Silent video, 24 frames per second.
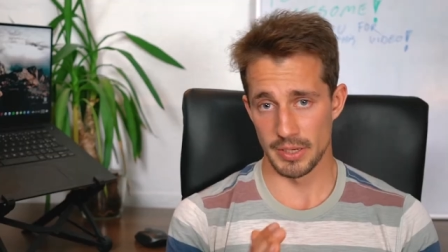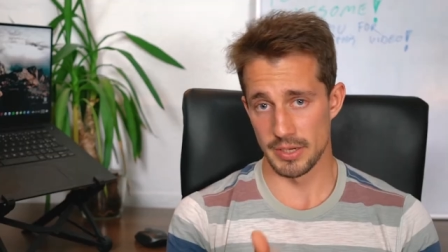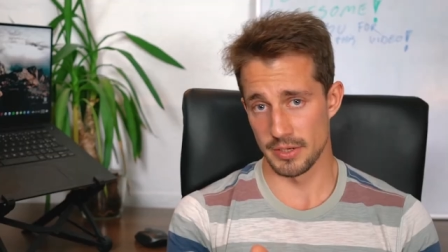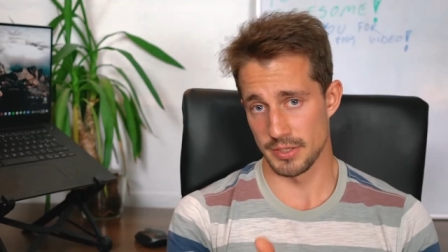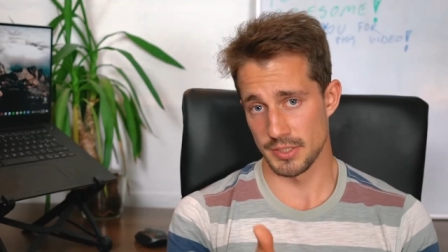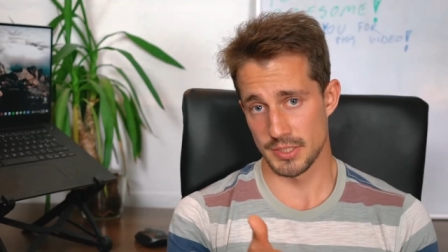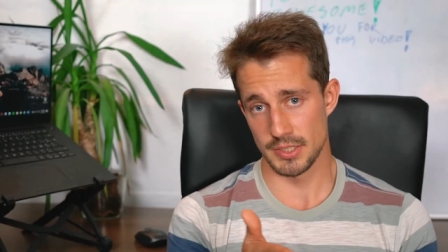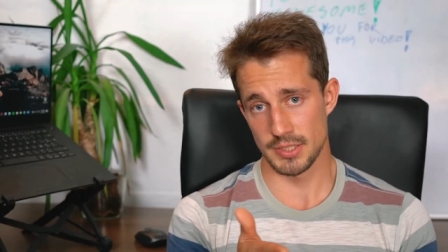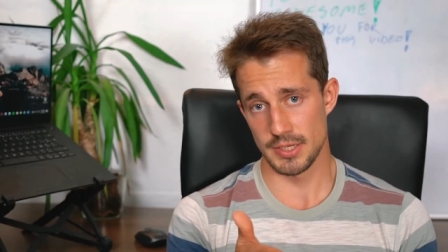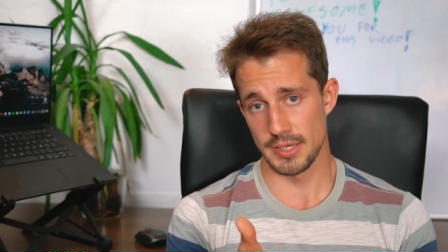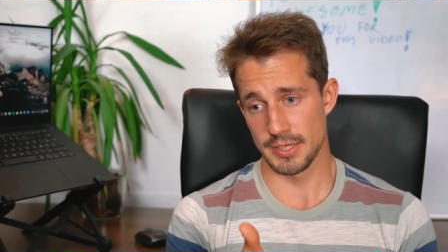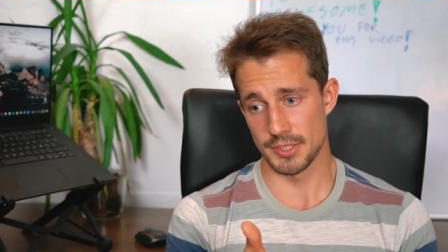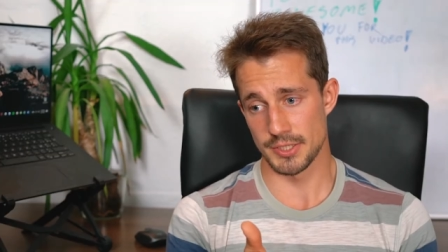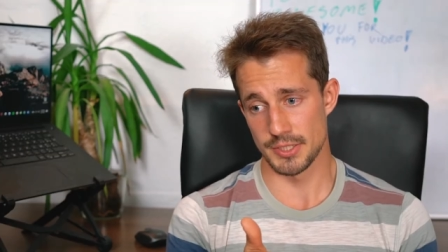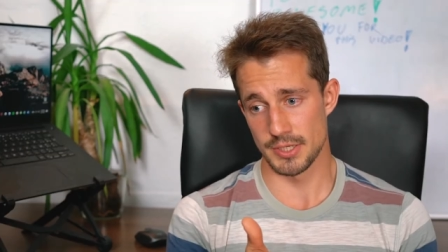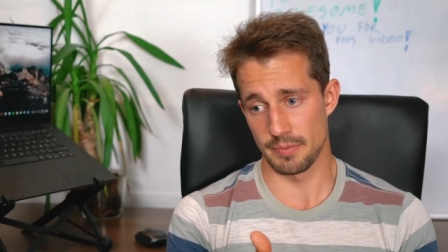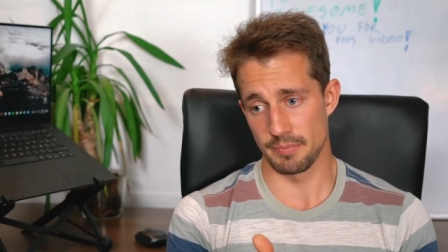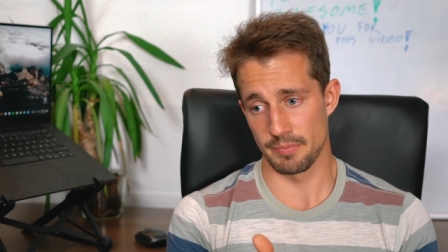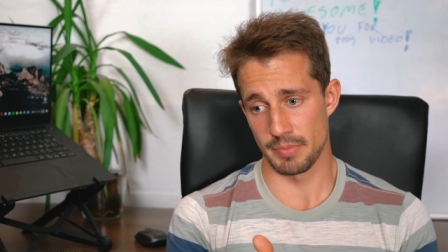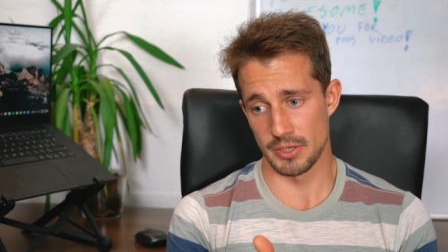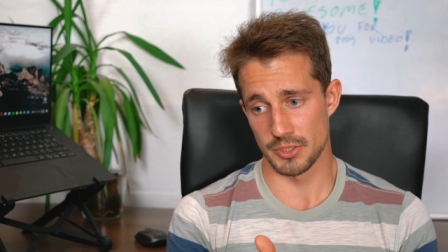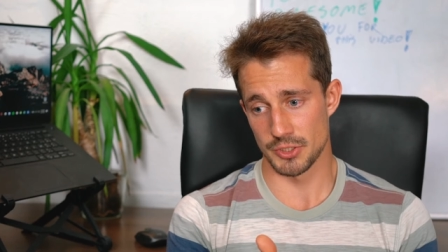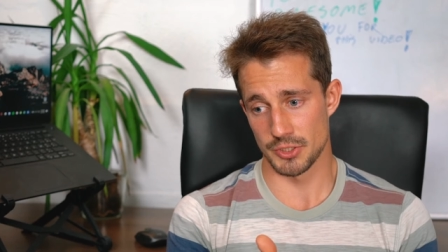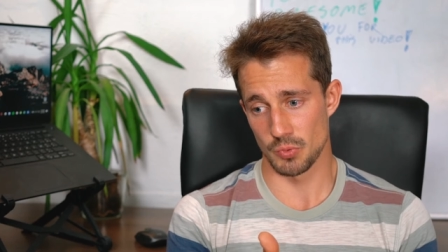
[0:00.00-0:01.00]
Because it's
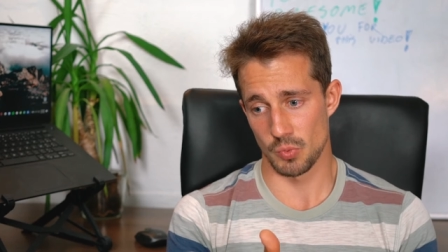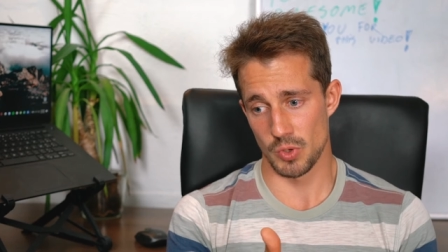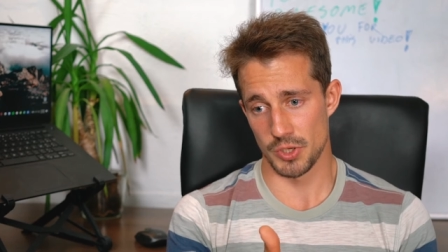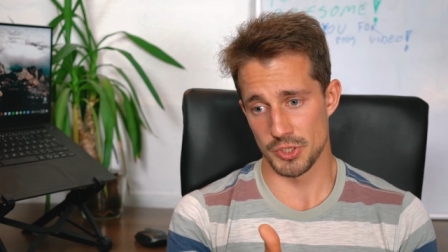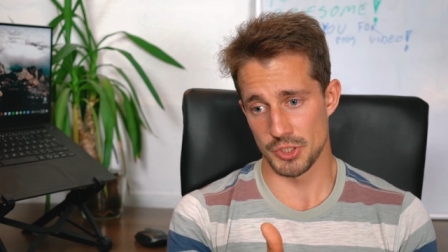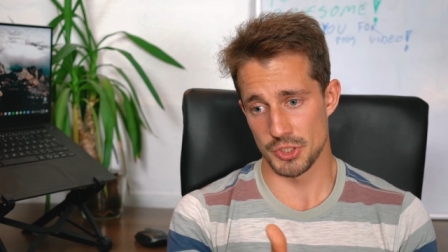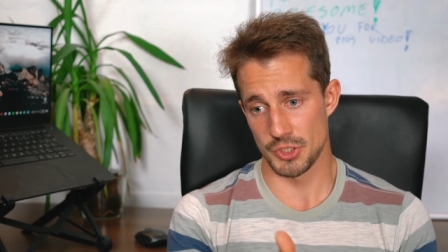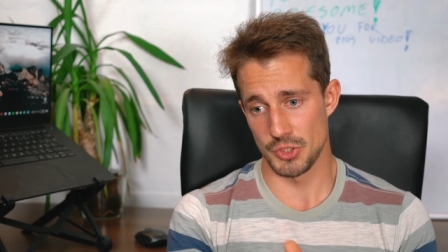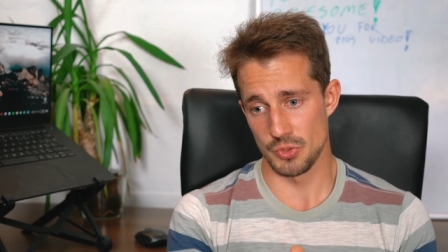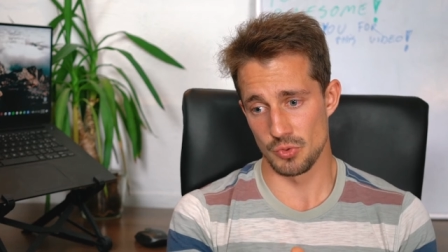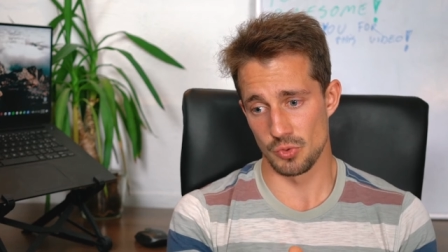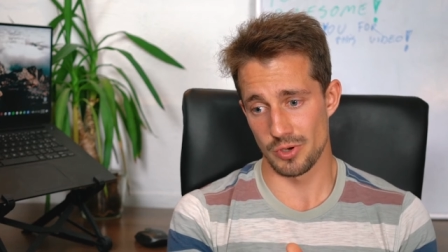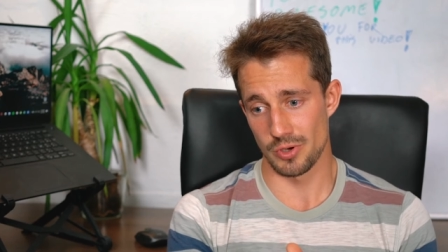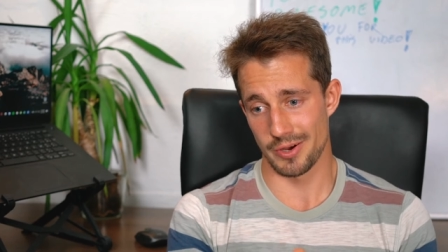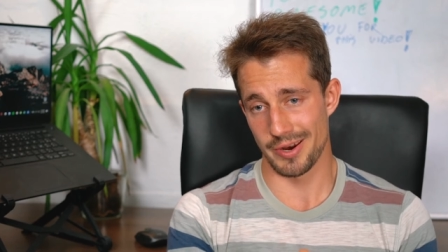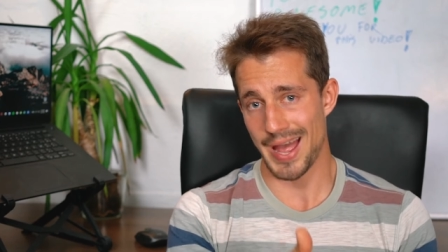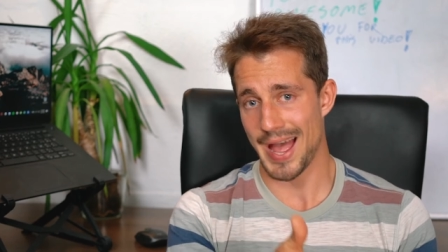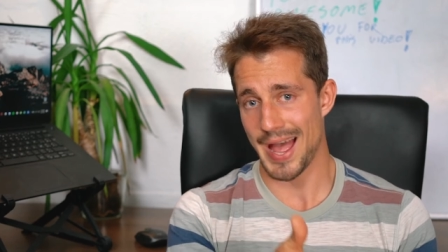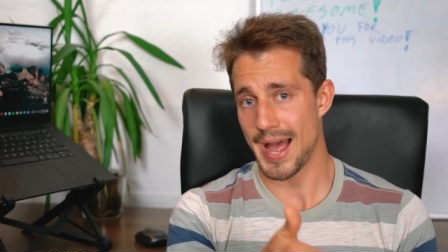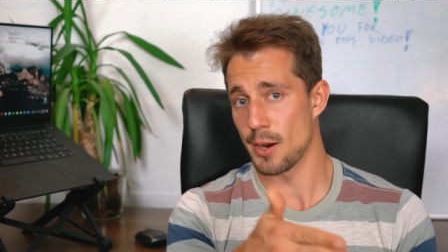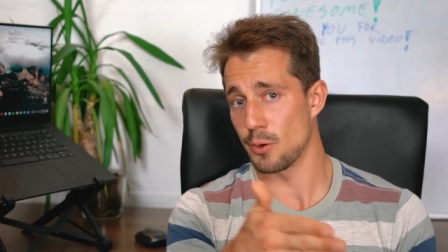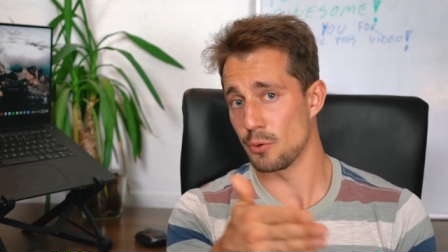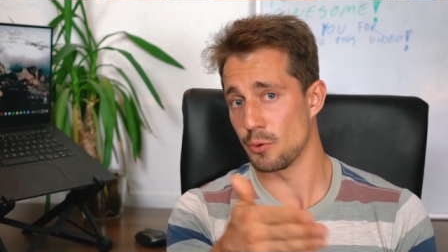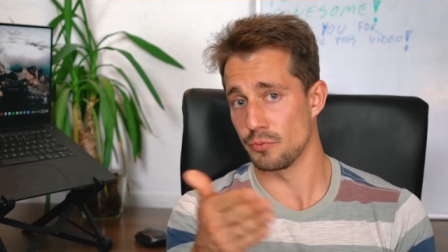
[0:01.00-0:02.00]
not because once you got
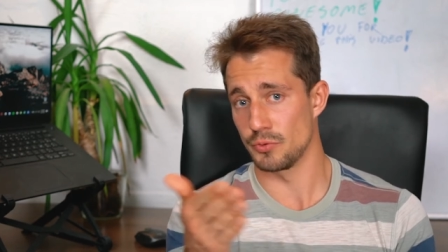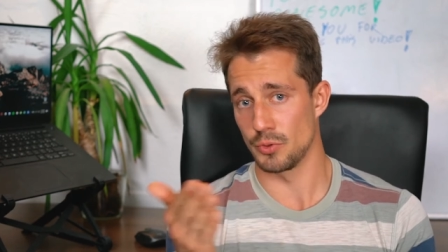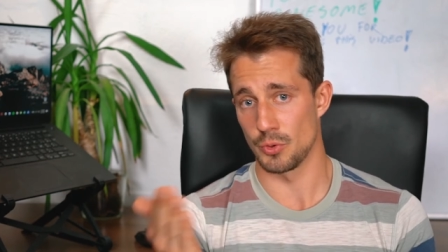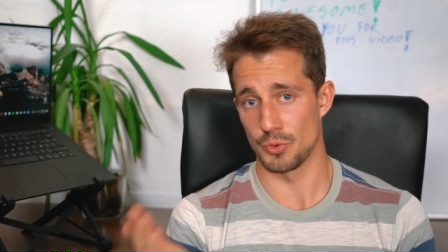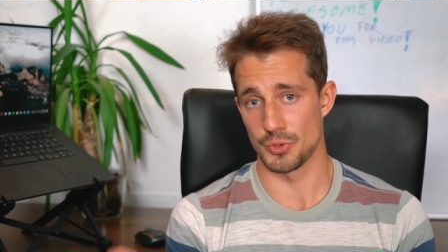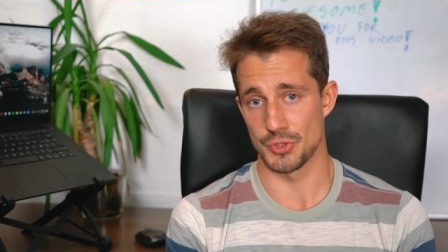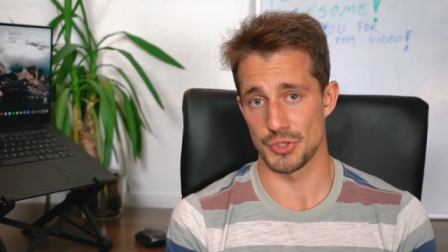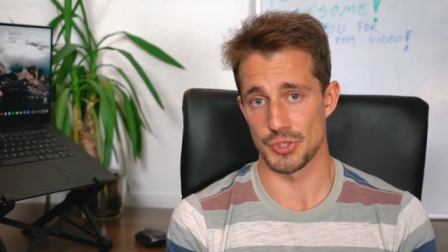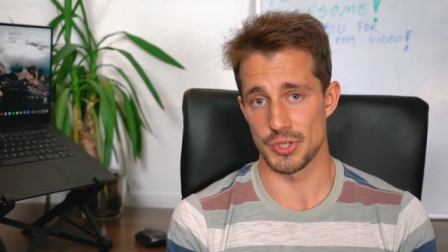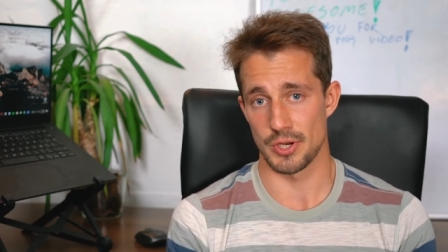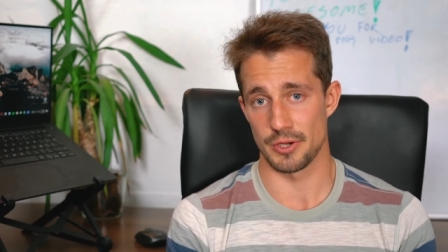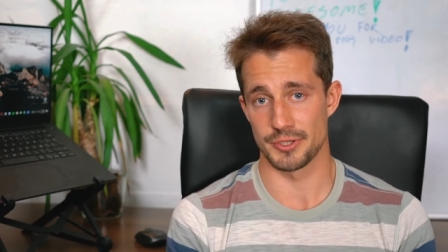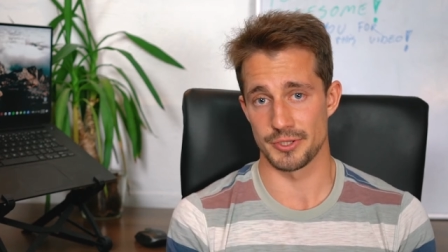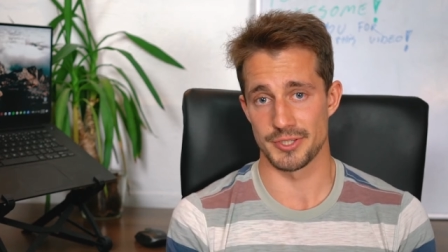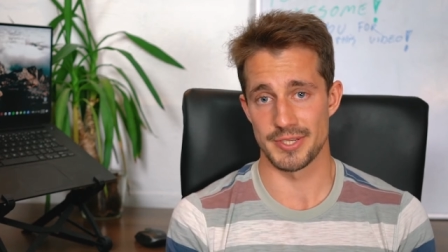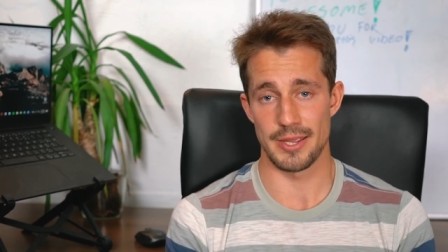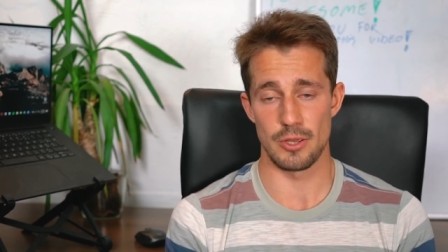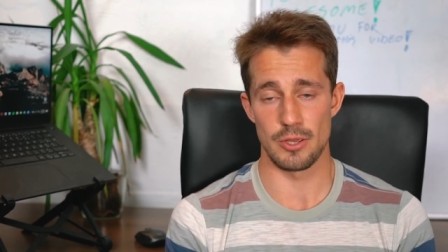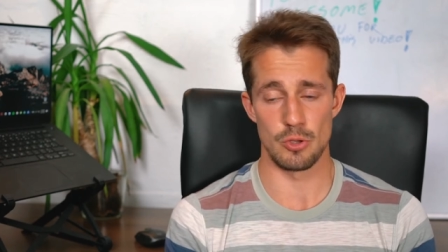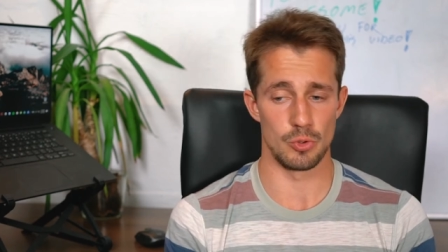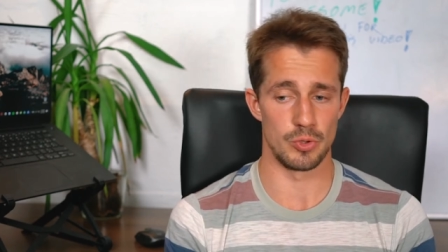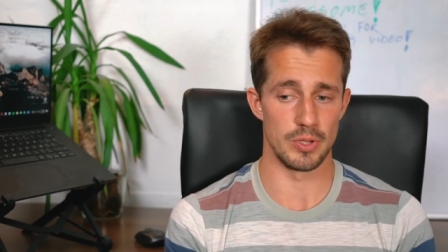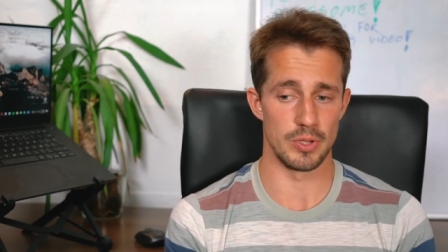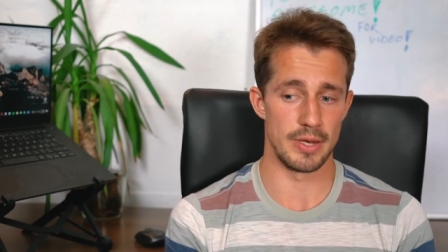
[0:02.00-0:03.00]
out of those thoughts
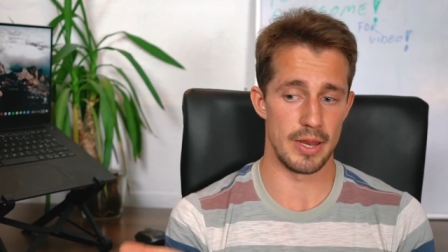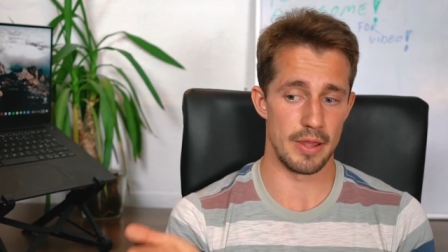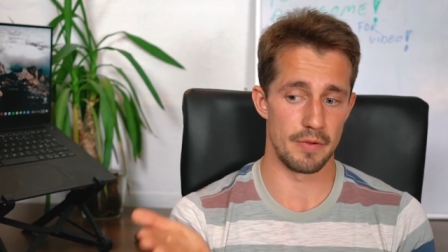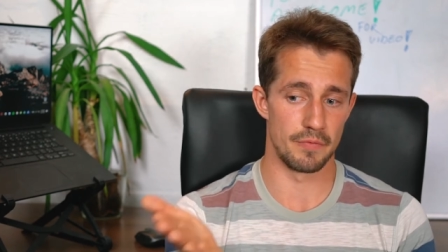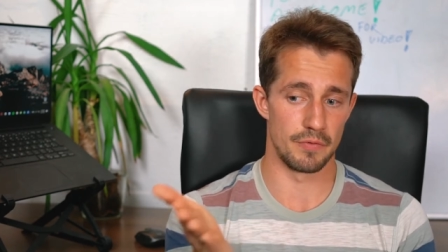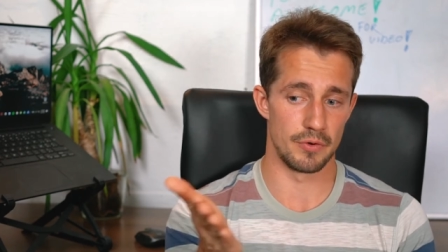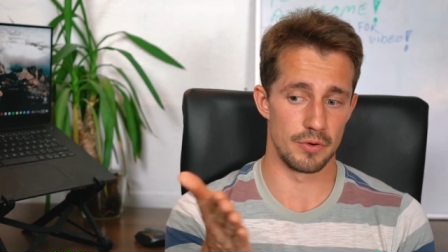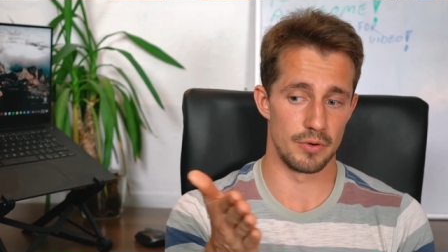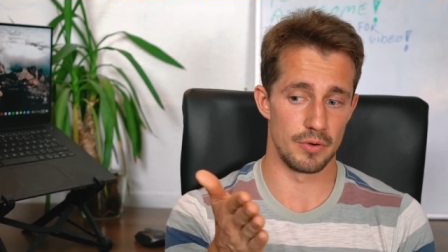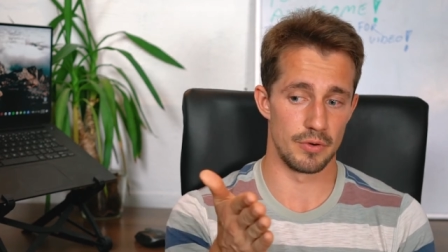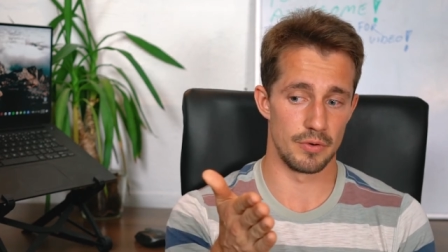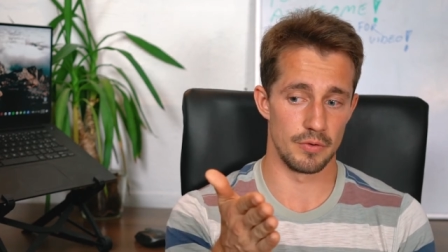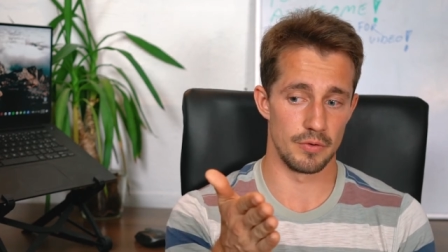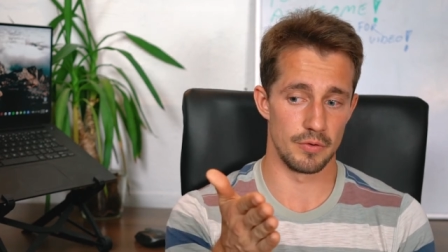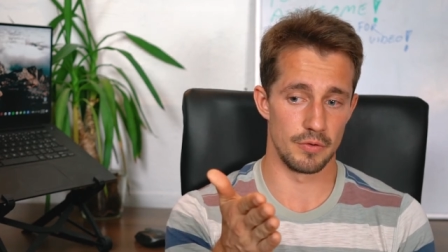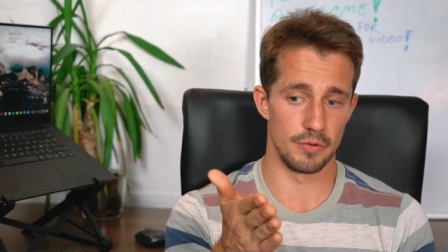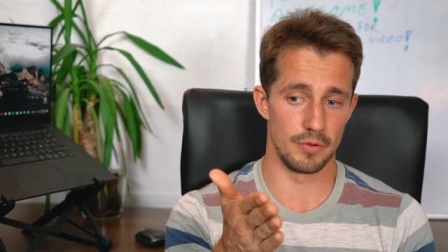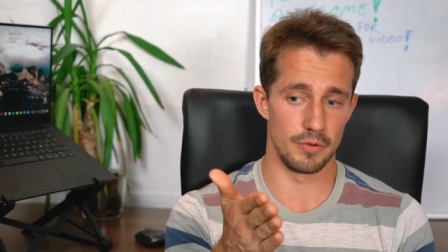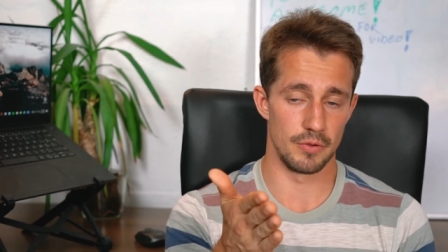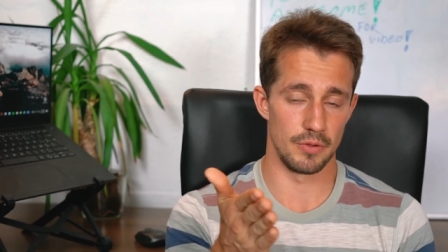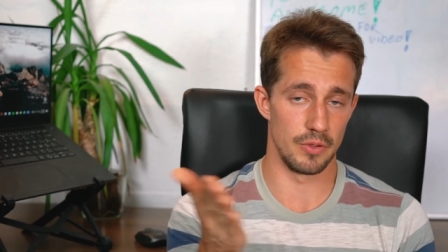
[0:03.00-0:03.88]
that you can never,